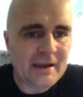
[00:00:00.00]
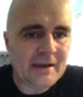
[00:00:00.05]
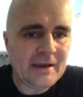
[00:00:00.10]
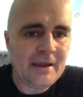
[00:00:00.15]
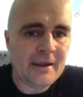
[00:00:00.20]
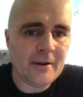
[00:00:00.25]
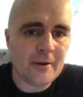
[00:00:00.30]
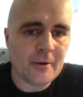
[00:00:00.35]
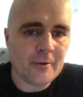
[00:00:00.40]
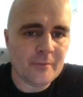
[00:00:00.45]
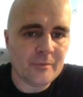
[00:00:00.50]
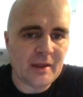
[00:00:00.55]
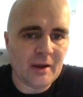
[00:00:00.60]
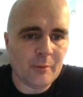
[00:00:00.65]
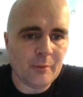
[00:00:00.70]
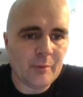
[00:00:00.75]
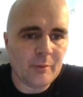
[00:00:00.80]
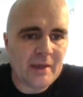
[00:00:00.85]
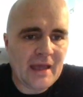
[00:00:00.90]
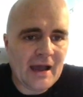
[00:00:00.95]
here
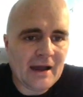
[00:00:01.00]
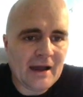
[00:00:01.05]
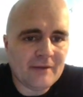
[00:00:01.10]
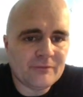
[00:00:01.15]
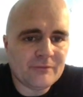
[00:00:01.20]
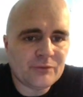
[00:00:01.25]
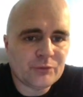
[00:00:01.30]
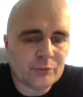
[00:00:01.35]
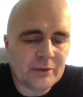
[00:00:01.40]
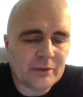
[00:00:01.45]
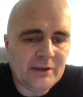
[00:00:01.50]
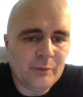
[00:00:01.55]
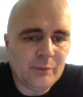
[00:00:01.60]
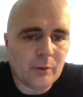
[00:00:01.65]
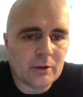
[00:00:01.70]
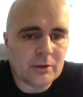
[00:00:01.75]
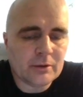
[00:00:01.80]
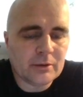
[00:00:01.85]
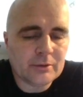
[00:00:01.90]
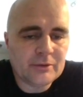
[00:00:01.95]
that we have three
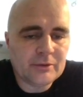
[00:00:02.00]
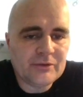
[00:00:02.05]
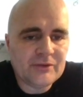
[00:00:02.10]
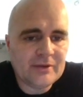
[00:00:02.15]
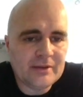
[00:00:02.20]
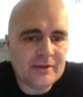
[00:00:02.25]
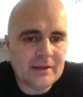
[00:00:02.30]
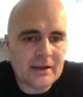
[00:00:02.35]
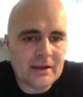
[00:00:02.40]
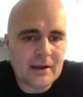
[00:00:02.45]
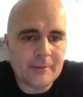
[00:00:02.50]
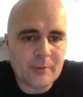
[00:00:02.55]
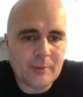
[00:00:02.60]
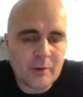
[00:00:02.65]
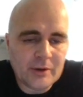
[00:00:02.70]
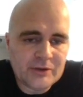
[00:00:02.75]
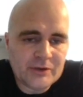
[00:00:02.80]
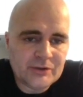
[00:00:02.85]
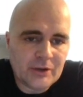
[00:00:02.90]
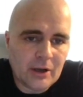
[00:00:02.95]
words that I'm
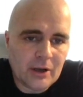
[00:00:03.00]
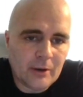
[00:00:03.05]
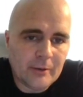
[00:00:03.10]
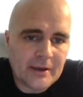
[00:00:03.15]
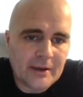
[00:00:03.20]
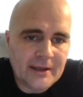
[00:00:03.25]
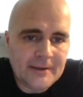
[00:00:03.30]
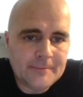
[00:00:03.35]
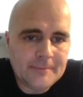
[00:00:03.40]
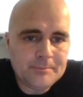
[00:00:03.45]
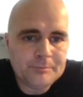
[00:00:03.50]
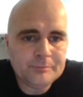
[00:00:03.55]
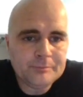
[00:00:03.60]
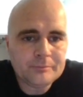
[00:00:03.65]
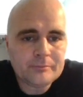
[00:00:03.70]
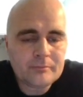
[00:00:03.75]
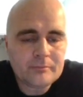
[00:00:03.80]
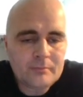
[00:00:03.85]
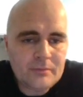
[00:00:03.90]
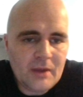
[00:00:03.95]
going to go in
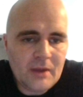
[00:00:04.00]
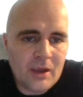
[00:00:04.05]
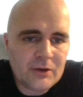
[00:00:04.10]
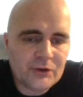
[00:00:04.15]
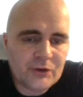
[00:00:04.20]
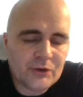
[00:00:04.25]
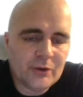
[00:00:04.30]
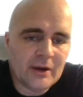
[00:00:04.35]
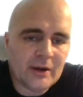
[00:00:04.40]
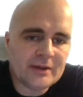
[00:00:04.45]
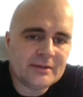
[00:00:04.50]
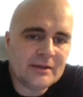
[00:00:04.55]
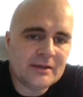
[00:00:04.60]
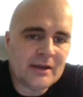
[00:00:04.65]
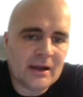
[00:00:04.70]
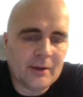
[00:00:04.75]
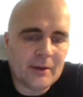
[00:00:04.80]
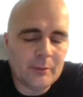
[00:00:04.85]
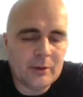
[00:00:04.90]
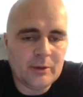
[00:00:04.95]
to. I think
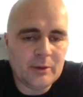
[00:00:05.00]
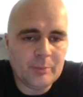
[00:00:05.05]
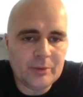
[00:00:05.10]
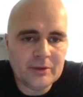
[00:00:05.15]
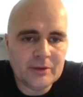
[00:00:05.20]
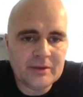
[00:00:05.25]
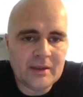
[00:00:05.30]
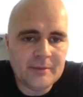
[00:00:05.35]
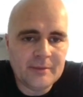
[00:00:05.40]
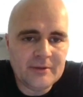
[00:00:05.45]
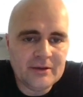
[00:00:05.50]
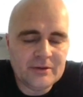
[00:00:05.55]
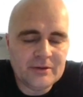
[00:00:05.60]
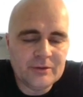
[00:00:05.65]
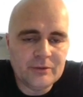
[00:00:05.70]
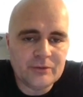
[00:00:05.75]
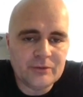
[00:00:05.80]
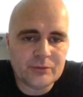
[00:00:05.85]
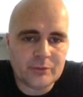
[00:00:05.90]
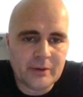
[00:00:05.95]
I will put them
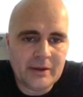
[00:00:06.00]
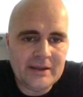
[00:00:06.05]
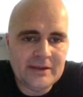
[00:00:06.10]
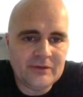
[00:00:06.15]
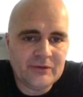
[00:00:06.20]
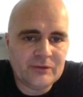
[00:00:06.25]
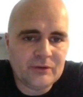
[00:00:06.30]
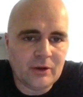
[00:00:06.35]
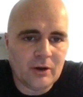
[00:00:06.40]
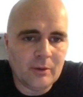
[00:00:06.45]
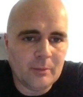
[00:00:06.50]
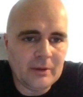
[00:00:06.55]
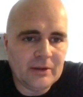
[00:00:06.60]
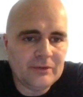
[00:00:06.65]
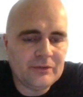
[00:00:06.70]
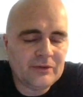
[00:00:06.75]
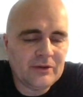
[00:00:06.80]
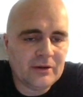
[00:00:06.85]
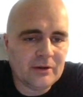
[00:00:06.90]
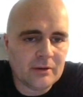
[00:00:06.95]
into three
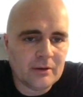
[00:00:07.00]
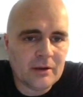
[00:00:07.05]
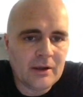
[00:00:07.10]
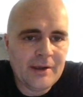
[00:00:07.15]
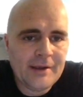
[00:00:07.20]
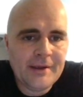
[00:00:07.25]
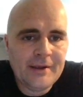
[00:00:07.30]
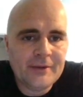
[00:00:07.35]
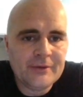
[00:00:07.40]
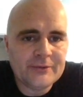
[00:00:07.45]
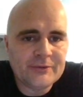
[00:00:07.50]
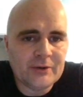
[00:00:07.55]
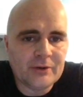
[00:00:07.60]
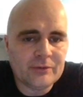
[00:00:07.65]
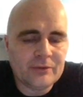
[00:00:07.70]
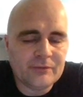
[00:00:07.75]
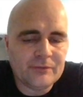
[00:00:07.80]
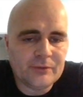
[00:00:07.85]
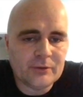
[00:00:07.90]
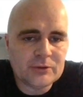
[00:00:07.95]
installments here. So
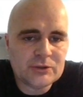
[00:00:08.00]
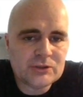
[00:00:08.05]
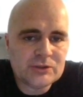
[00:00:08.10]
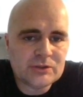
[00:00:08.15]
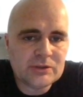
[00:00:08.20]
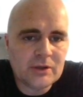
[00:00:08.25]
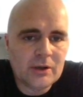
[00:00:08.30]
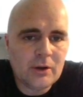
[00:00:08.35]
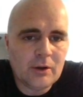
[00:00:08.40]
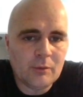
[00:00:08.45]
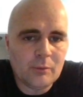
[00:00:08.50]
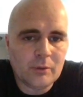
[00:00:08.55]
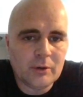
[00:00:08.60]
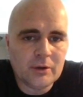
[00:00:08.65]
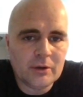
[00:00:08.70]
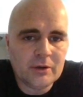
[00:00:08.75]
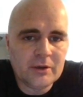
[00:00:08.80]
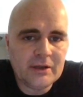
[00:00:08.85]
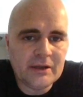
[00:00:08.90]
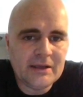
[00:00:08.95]
the first
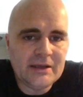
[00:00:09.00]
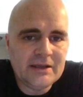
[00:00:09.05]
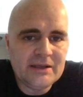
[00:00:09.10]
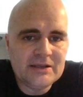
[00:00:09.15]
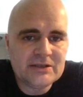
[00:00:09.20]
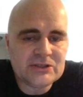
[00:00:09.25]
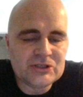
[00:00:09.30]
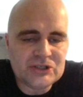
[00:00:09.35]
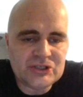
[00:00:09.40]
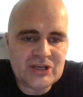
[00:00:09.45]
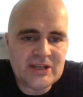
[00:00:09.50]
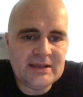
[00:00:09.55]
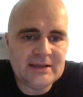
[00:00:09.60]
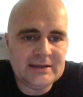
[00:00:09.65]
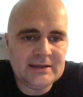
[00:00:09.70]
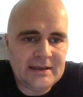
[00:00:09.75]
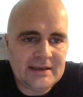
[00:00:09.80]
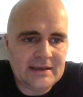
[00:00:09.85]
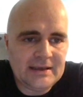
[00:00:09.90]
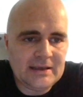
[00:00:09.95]
word is Jing
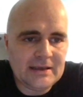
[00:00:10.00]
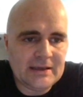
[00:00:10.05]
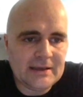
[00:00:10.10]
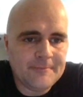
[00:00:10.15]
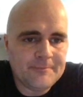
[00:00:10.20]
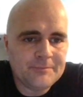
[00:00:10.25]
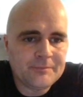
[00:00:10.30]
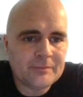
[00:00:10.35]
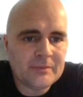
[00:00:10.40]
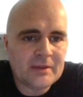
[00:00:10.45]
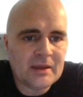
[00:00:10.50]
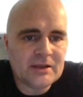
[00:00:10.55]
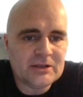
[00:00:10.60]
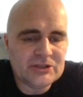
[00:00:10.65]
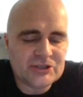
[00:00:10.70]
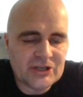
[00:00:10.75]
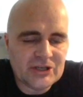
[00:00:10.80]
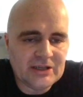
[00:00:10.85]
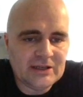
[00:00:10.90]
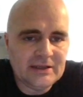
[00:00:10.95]
Li.
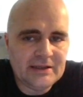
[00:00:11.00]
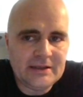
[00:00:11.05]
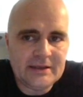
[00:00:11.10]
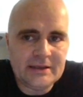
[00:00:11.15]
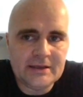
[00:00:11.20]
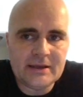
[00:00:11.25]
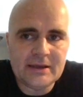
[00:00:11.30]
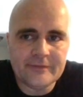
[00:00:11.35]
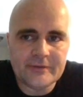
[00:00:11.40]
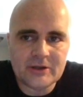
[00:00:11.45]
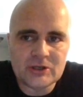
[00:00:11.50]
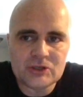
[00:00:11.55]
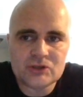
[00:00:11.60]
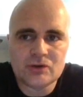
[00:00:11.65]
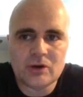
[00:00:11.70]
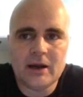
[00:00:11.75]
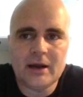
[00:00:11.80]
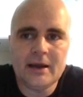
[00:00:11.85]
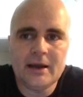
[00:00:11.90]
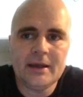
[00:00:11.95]
Jing Li, give it a
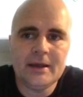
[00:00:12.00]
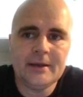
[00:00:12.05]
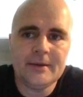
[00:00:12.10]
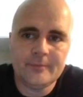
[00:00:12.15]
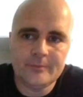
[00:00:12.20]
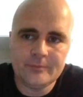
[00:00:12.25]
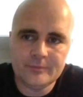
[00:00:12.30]
try.